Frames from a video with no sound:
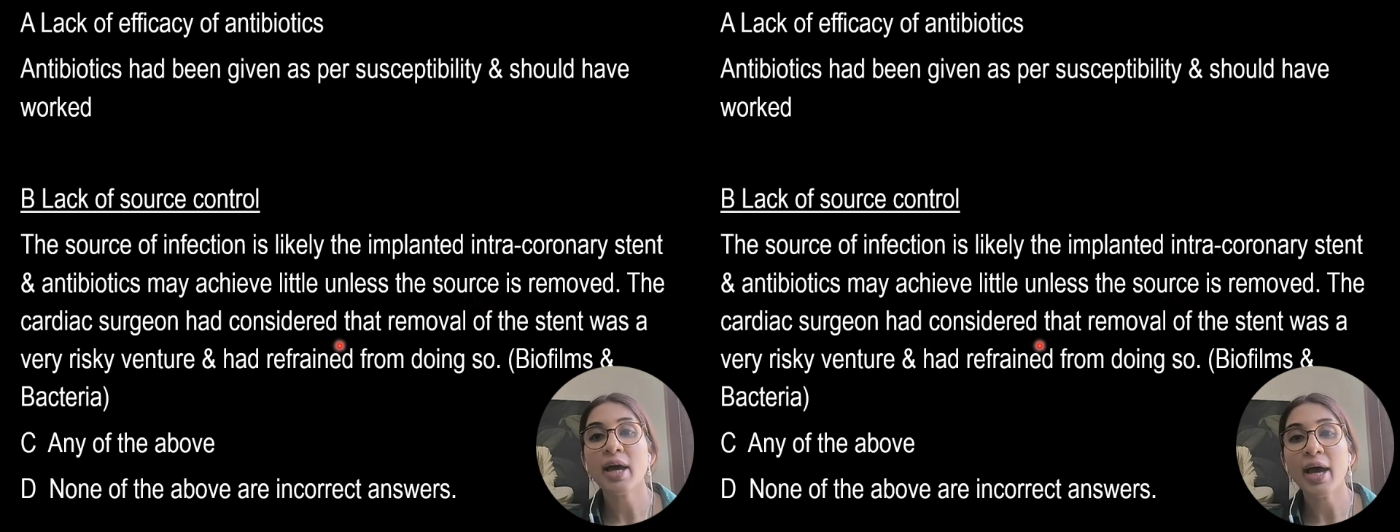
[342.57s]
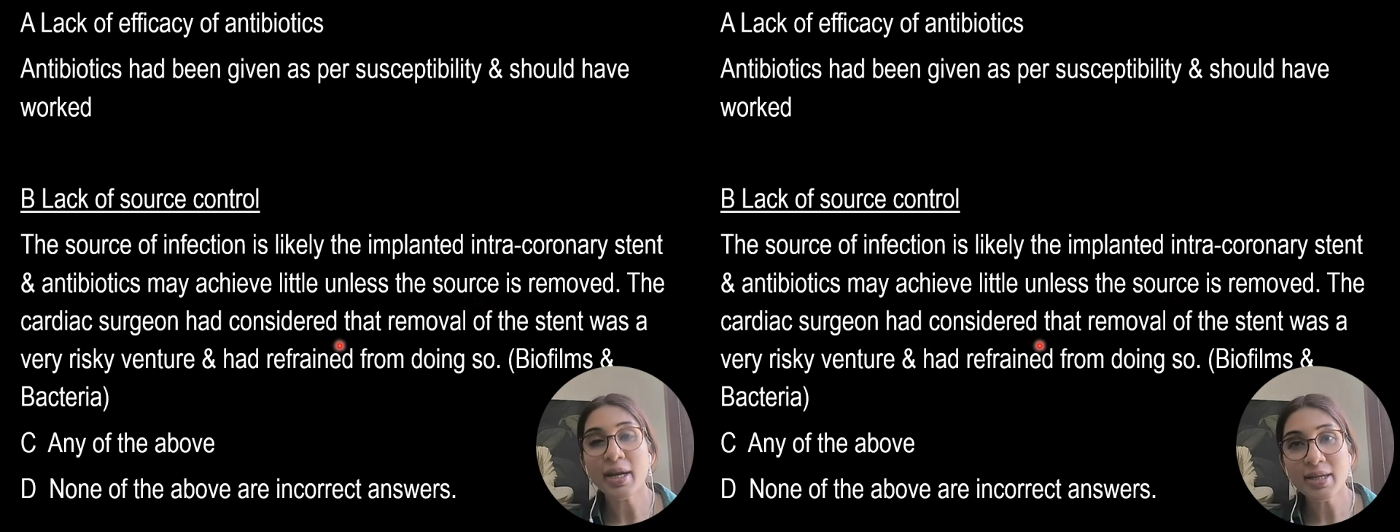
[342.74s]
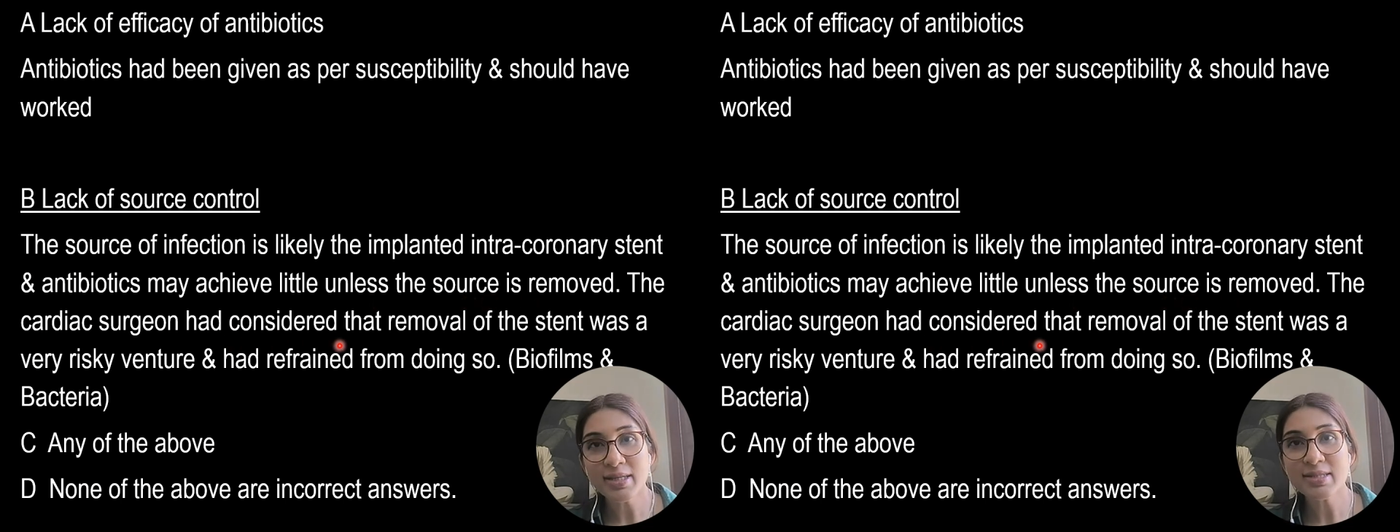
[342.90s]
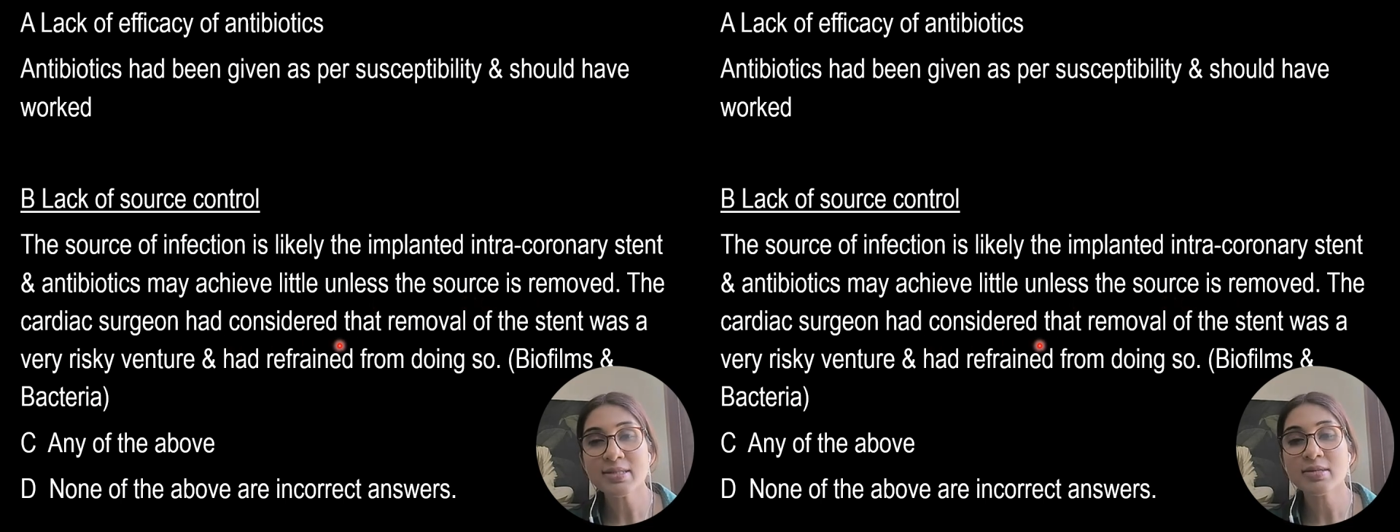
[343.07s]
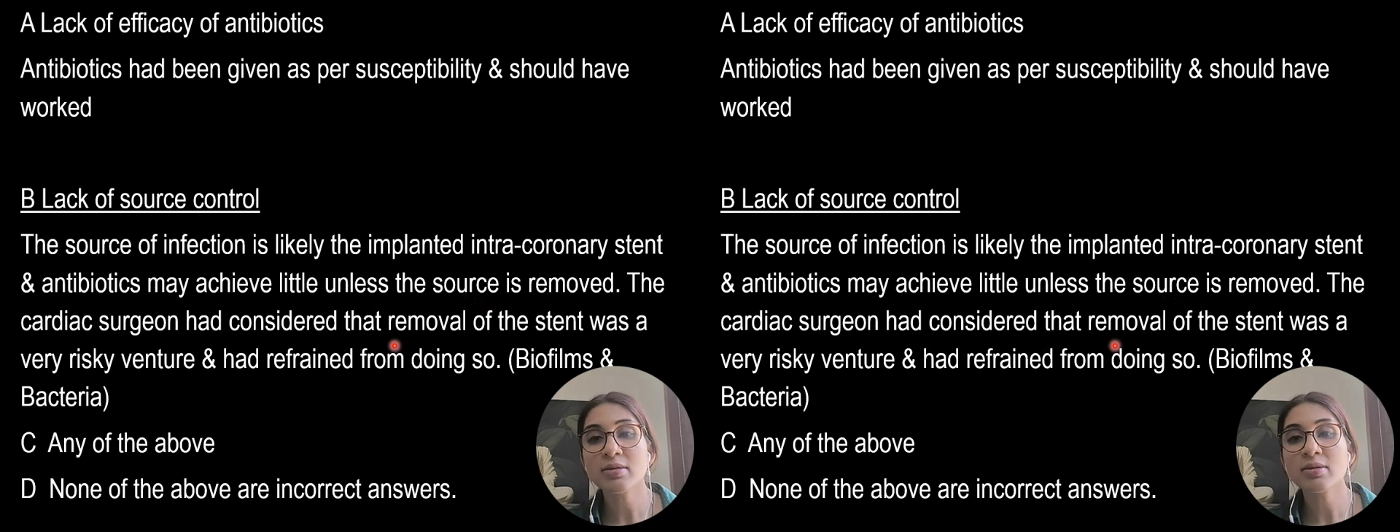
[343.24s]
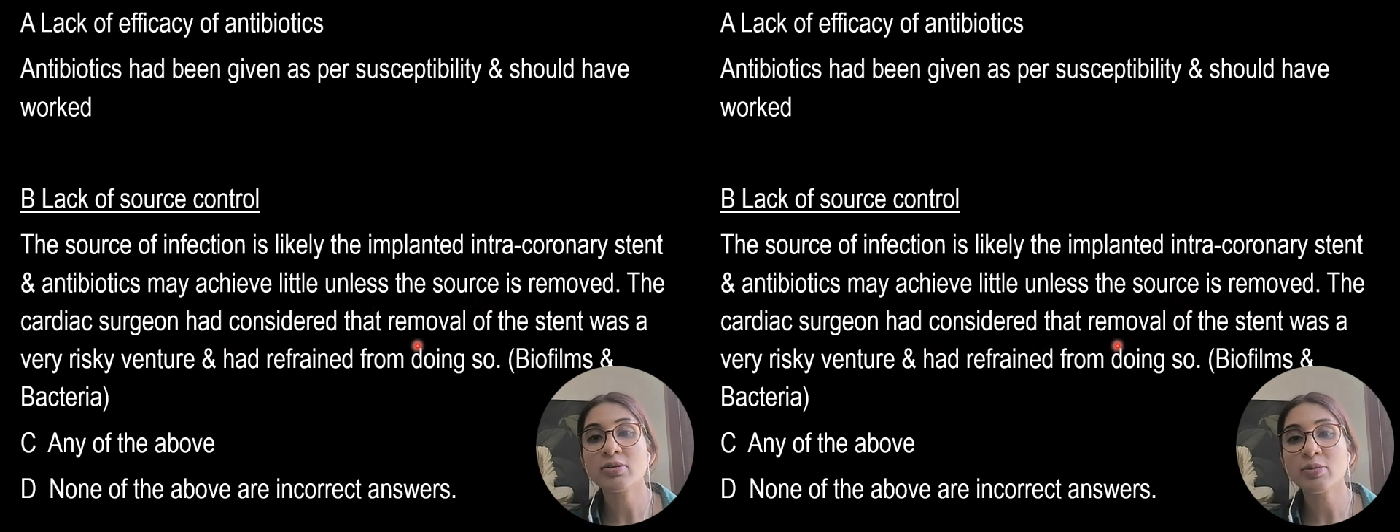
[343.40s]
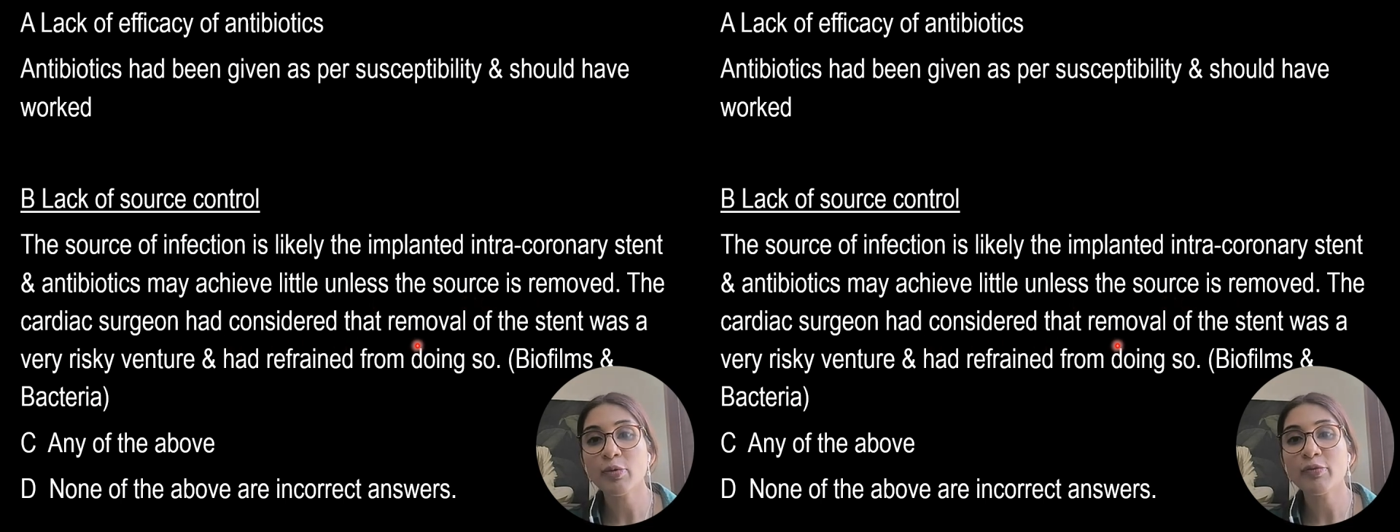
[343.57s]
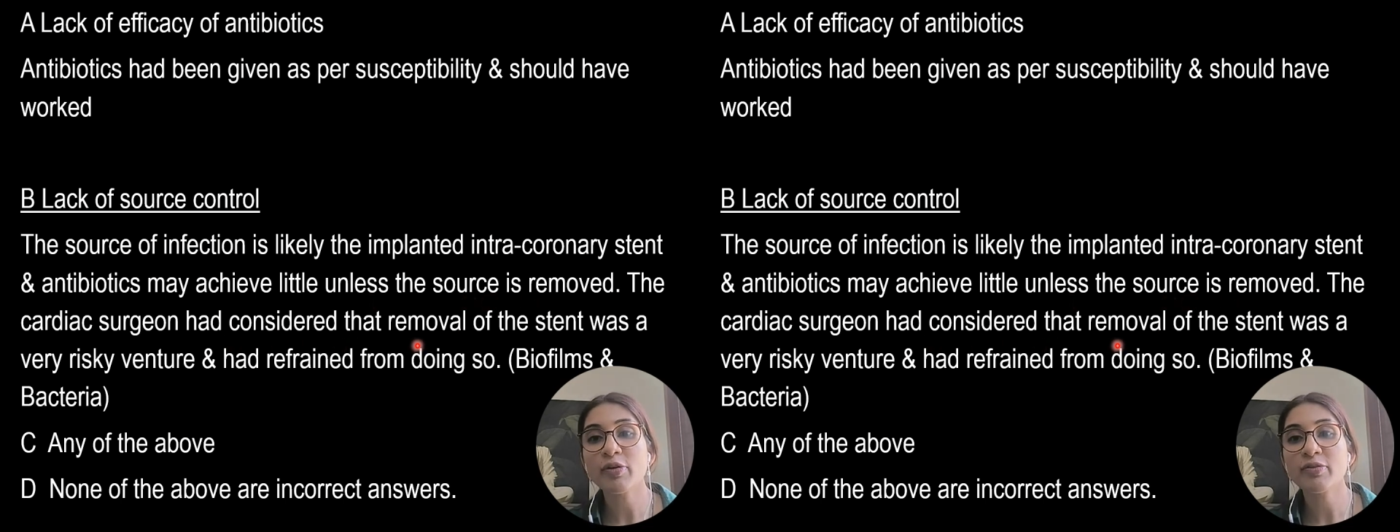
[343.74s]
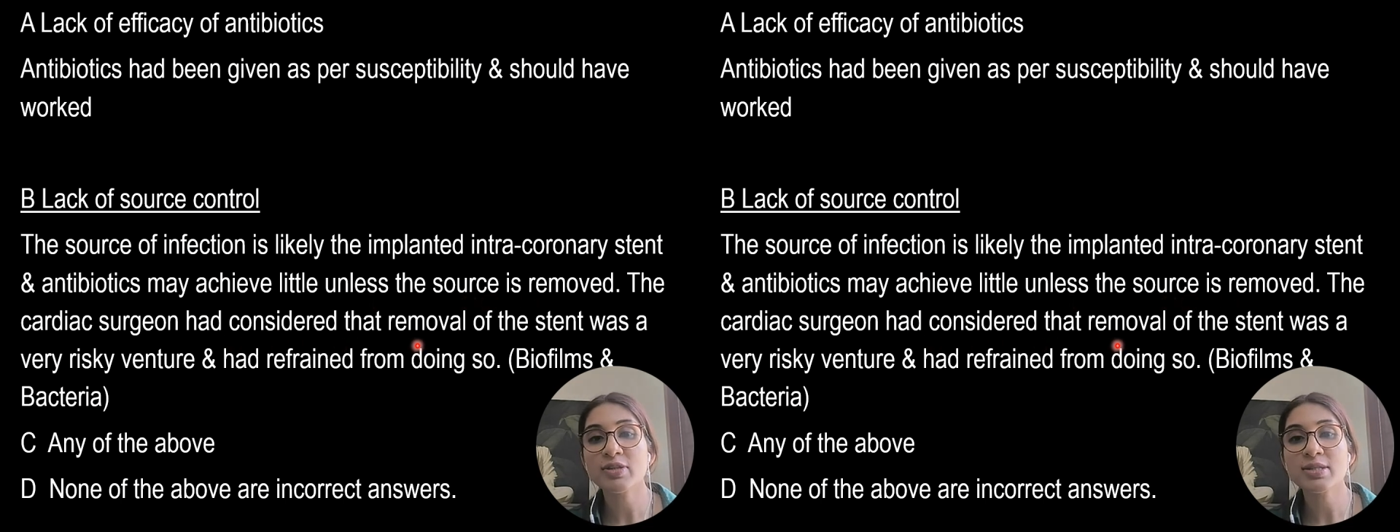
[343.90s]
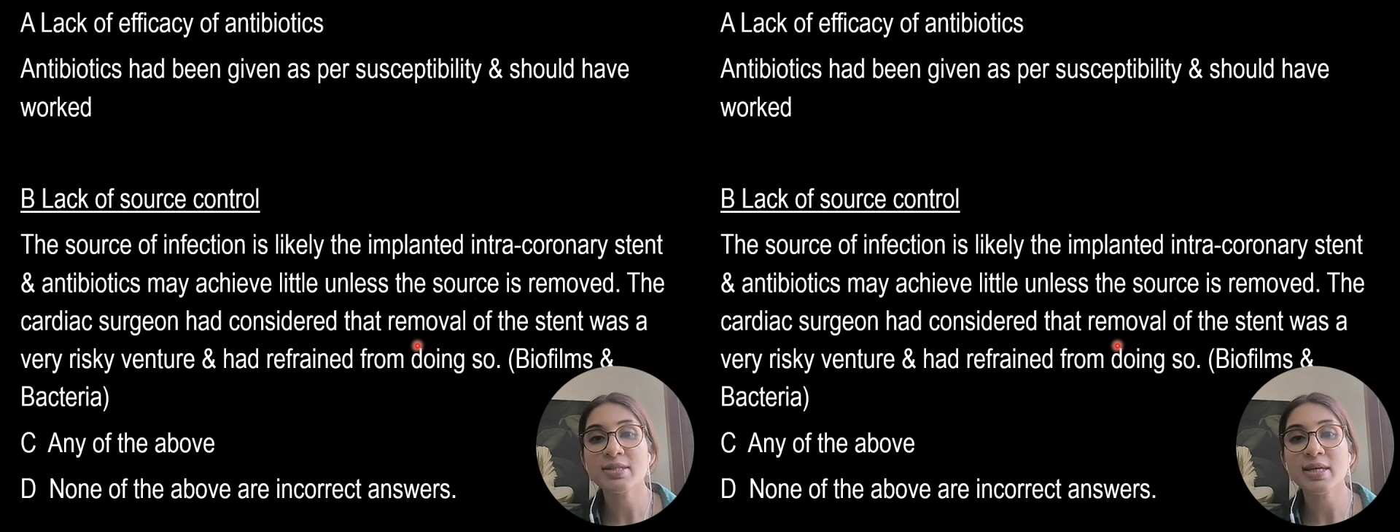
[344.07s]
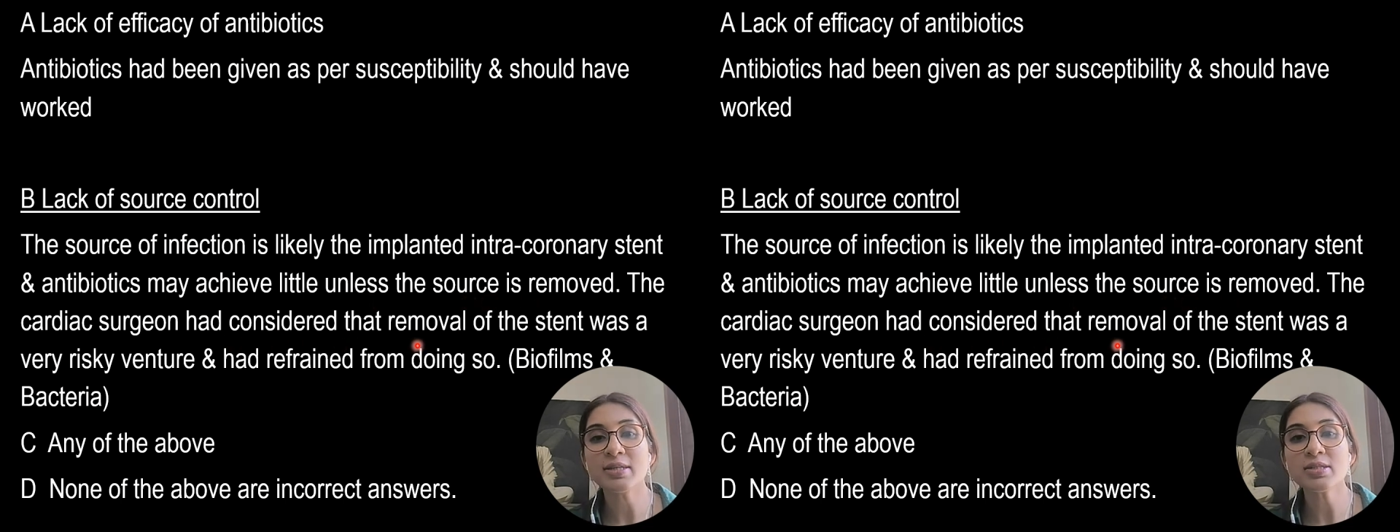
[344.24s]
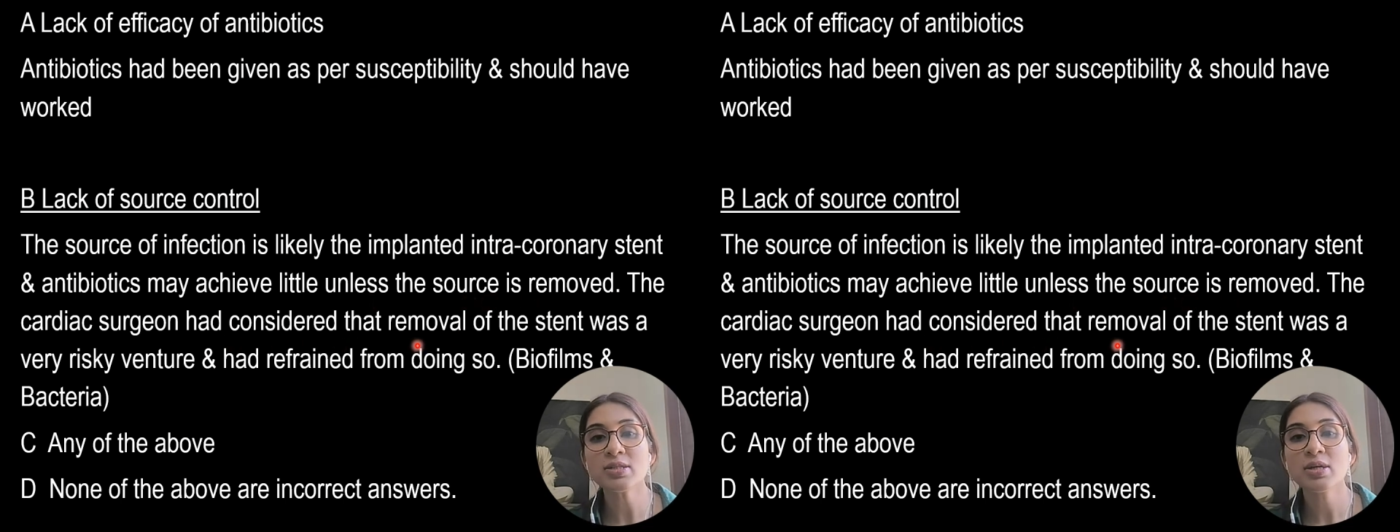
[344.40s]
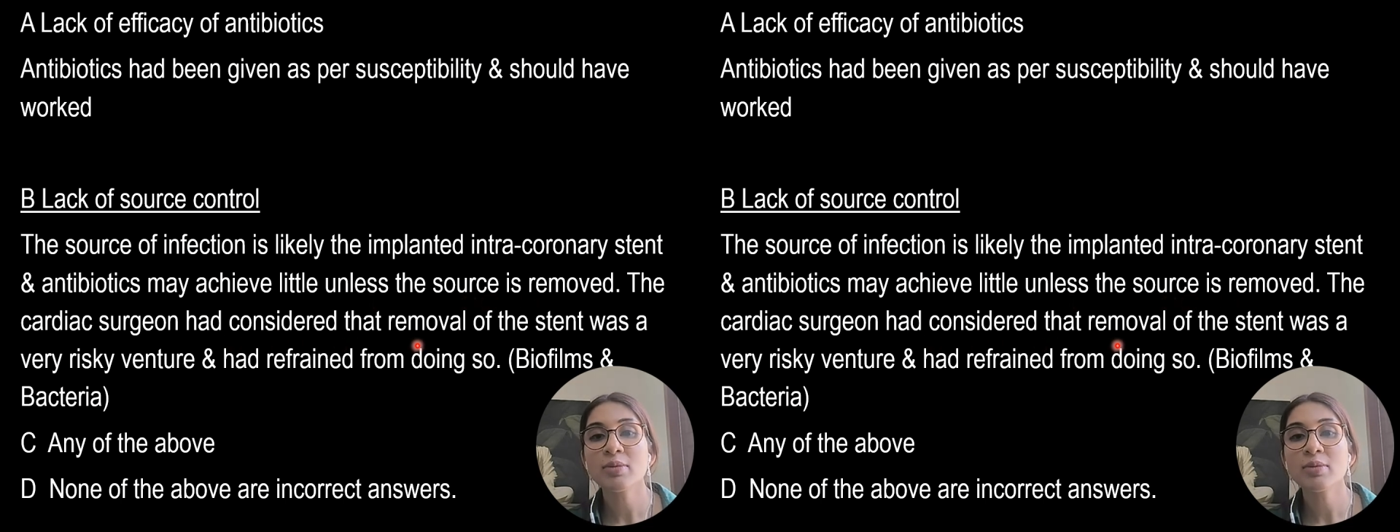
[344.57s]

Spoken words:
had considered removal of the stent,